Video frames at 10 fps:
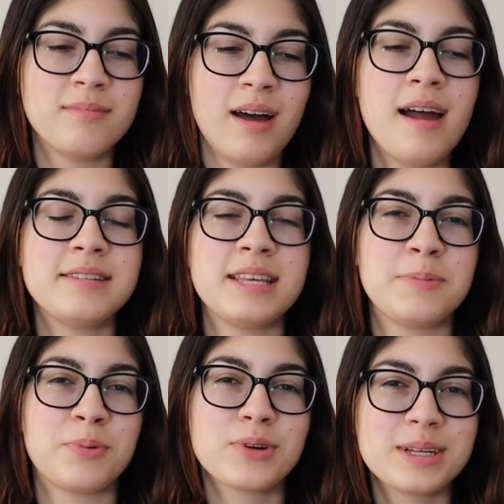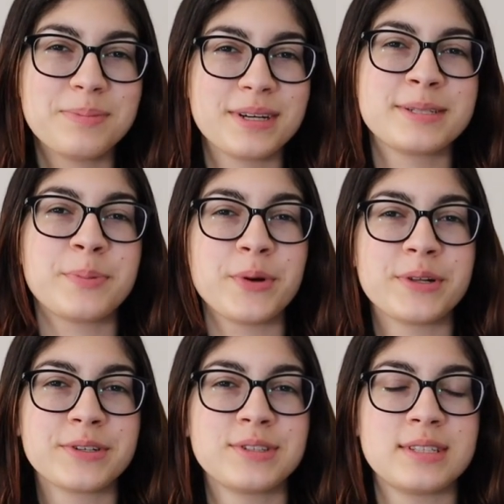I'd say pretty big
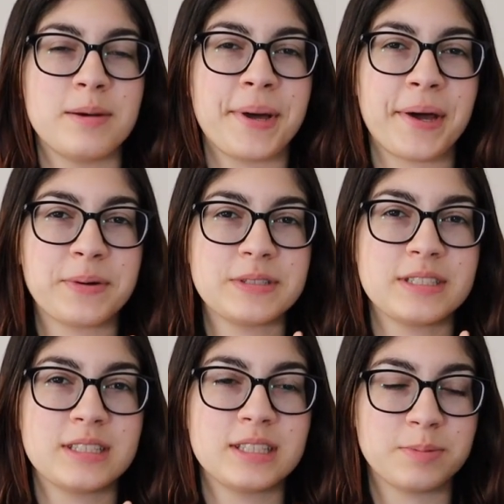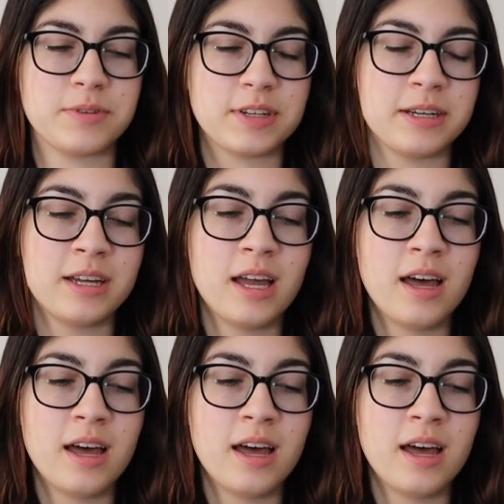spoilers about this movie.